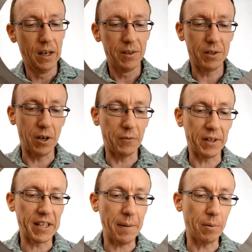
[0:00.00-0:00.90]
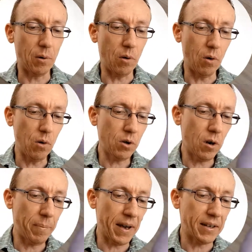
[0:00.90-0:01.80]
So for example, all
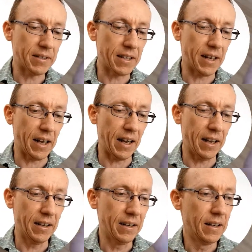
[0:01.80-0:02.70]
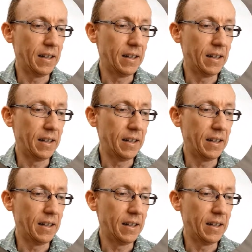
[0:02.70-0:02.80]
compounds that are